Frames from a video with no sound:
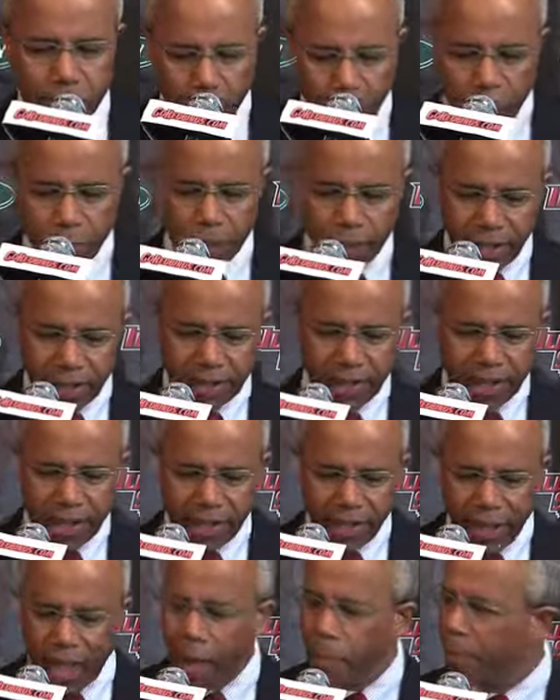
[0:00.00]
perfect
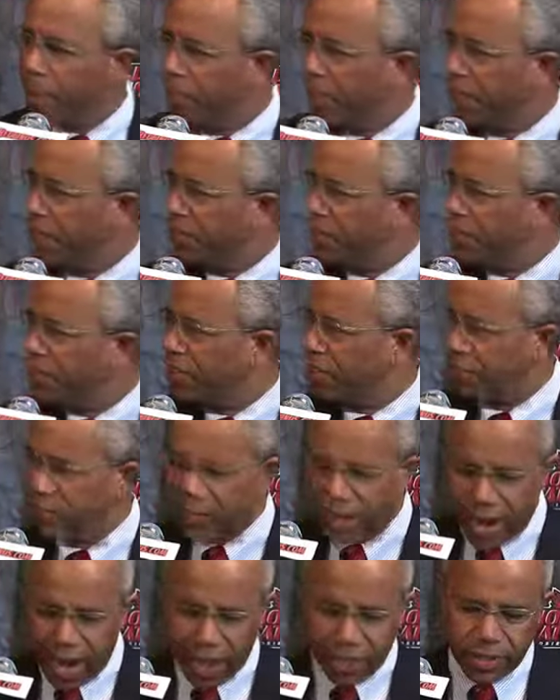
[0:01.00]
combination of
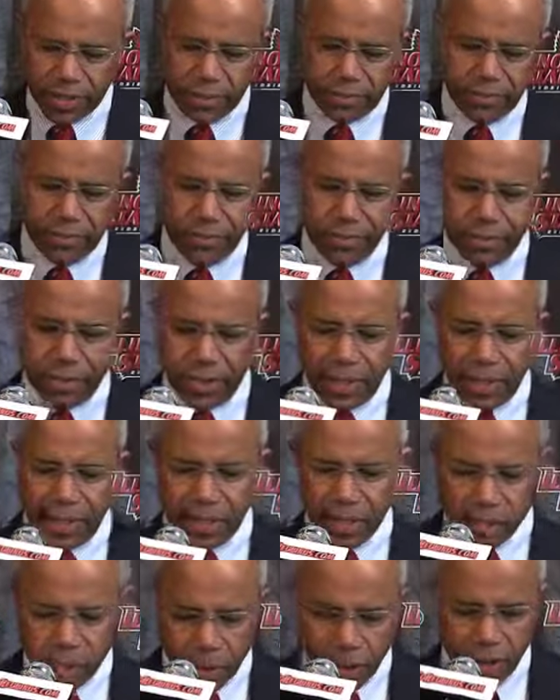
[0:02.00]
talent,
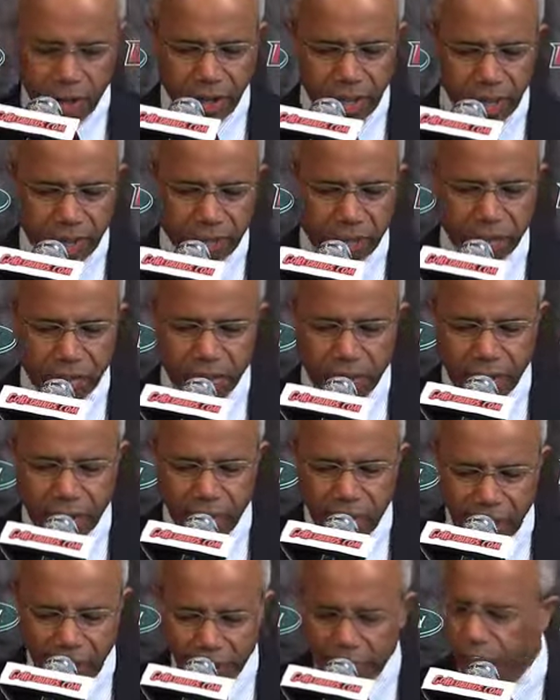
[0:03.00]
experience,
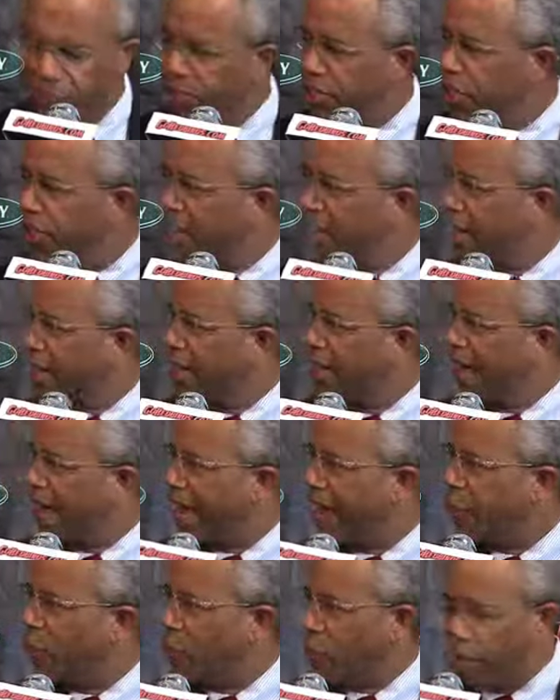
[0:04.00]
energy,
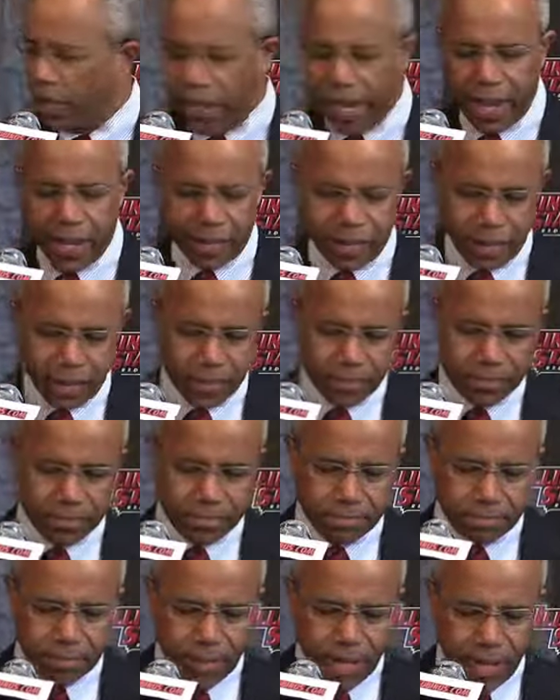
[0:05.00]
and work ethic.
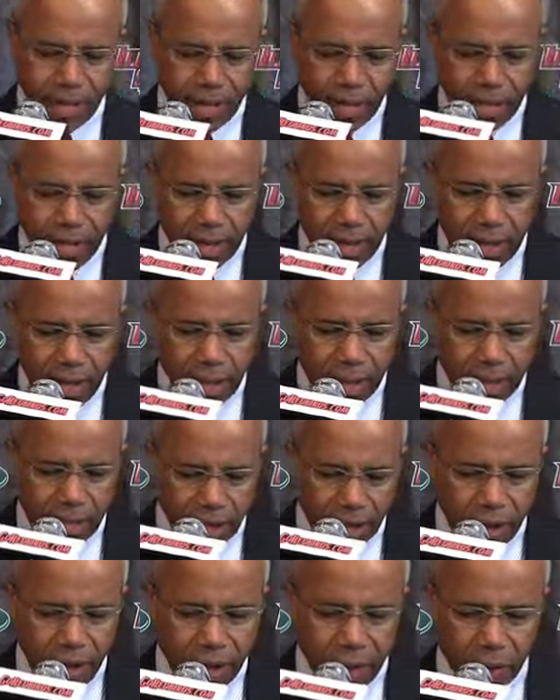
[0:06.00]

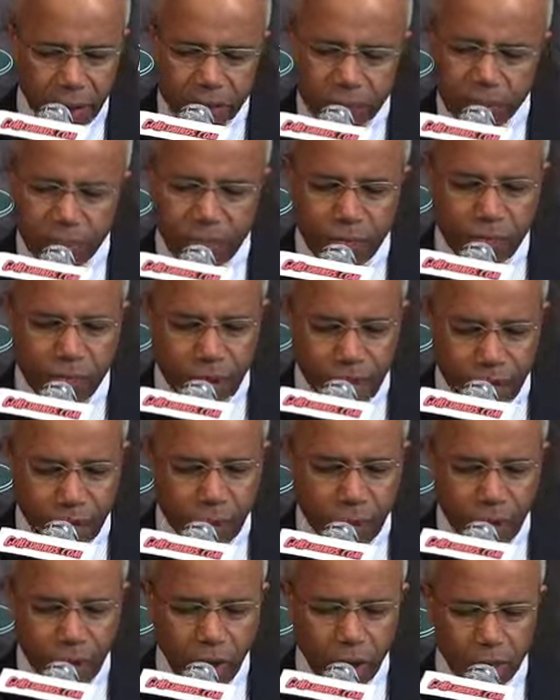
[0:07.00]
Gary was very
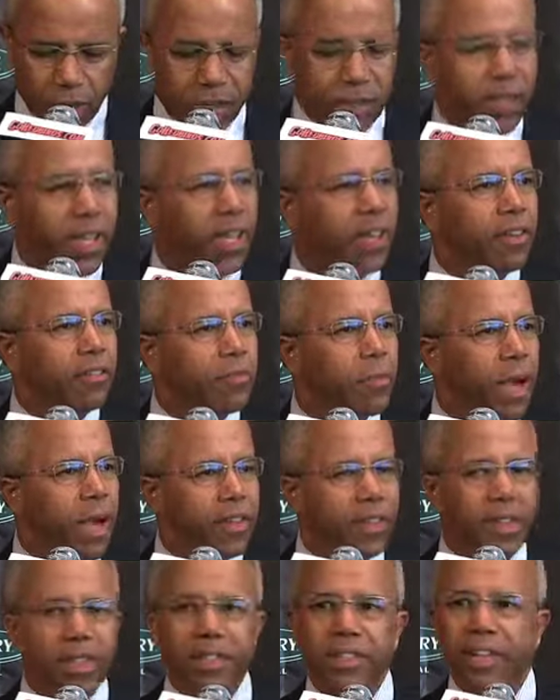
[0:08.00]
well received by
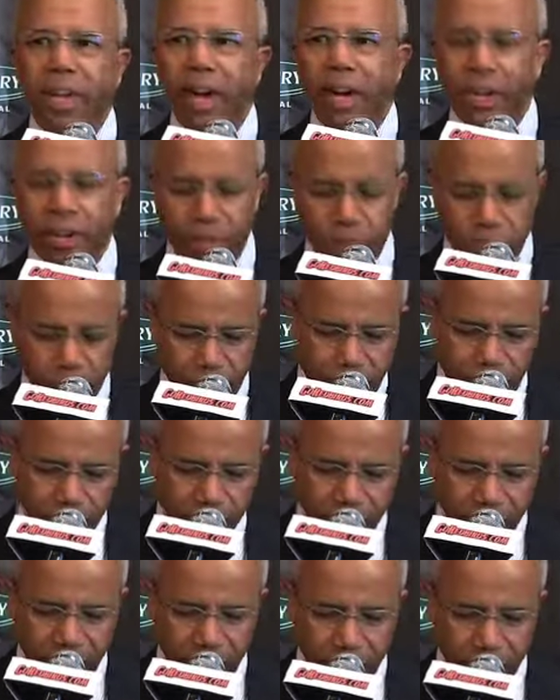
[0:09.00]
the entire
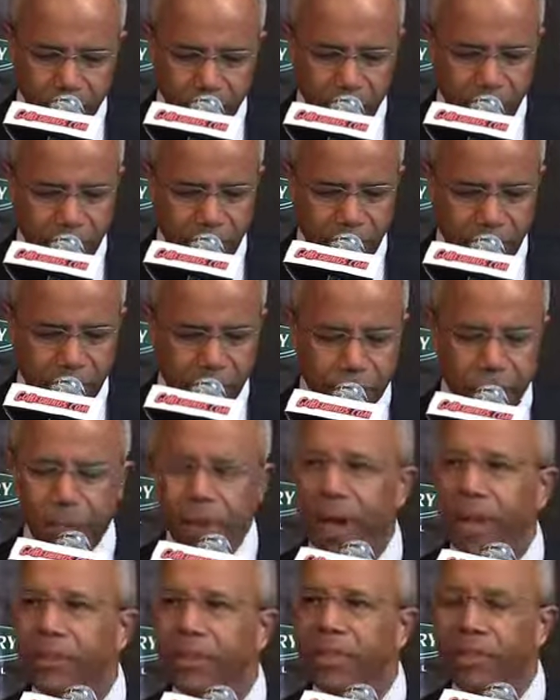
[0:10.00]
university community
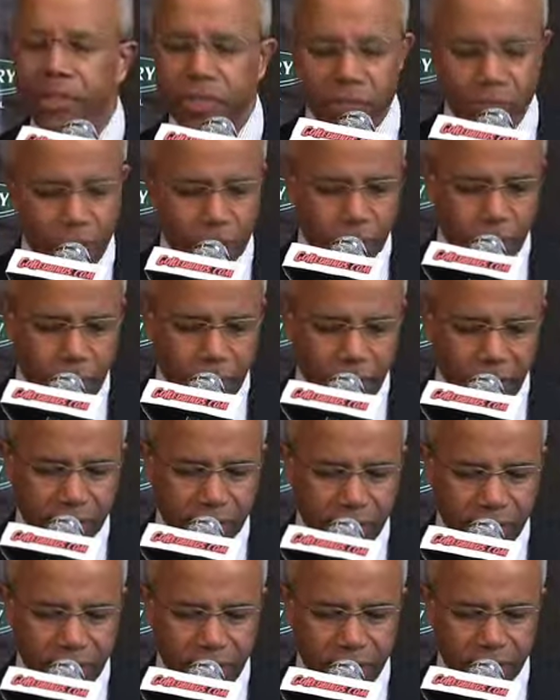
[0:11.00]
throughout this search
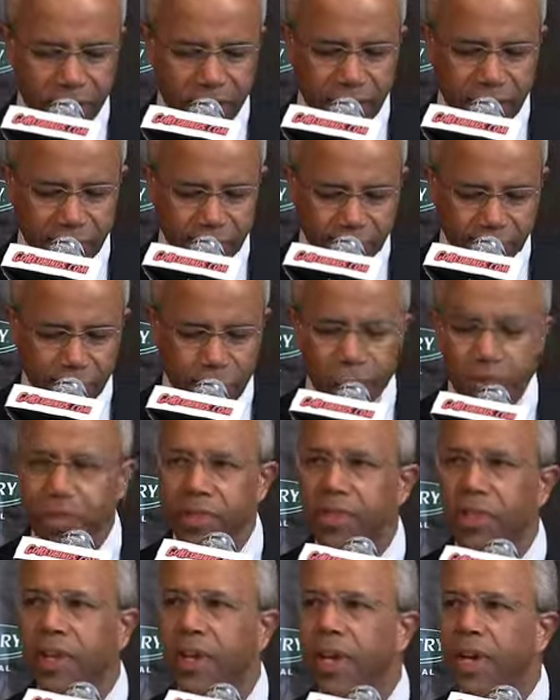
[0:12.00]
process and, of
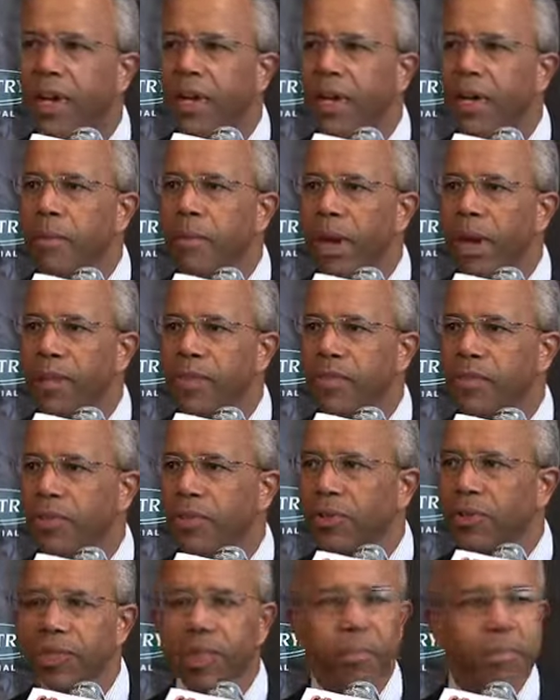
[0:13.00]
course, by the
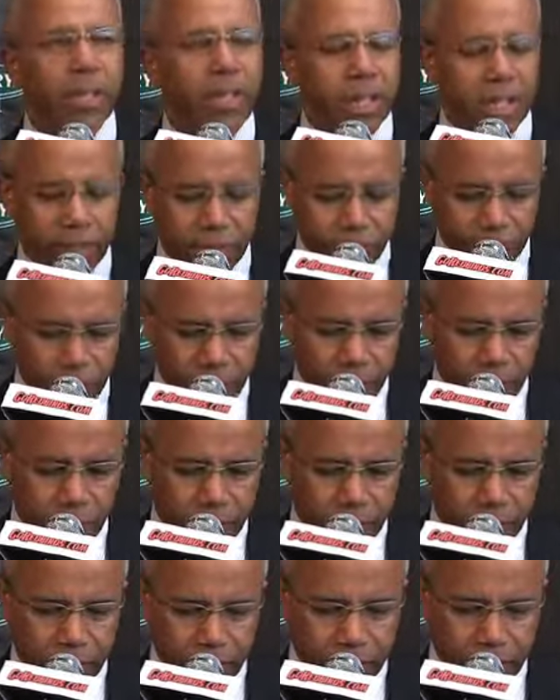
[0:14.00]
search committee
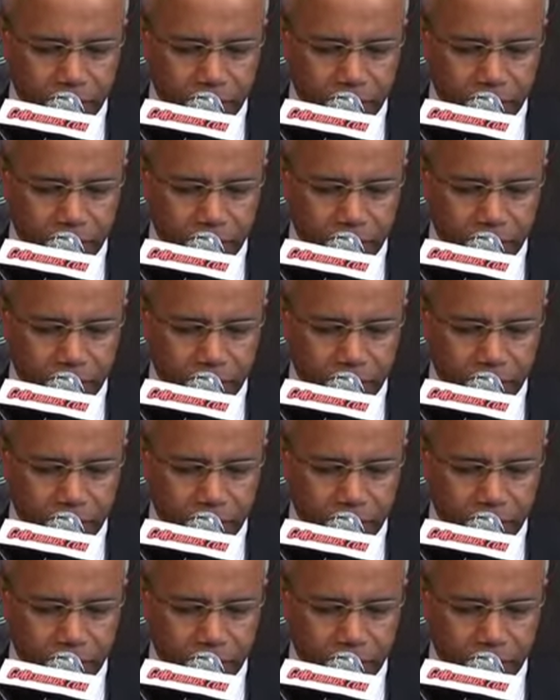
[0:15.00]
itself.